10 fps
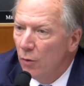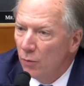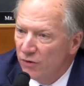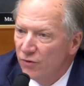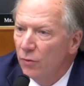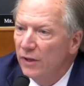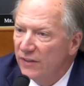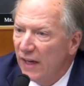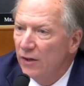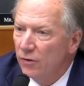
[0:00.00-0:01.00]
restoring
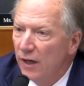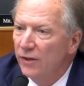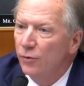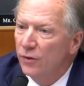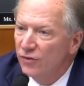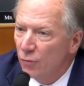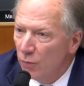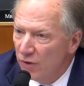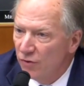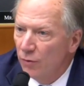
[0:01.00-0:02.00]
Title IX to its
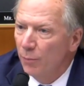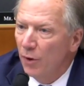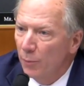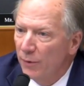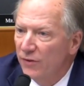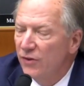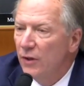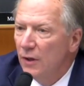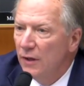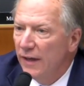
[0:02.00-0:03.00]
original purpose,
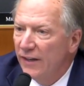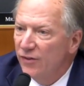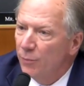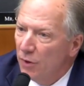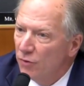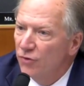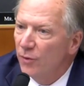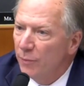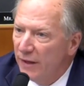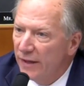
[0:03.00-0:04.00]
as opposed to
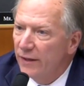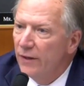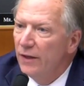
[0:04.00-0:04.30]
being